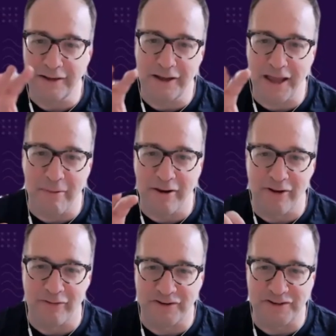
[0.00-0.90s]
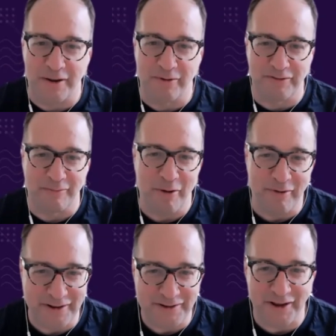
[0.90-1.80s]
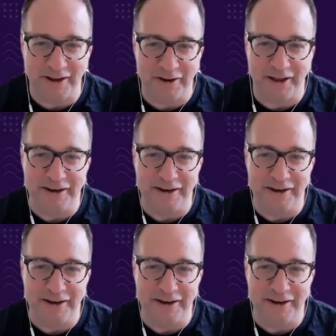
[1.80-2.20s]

You came in for stable at the moment. It's okay, you're good.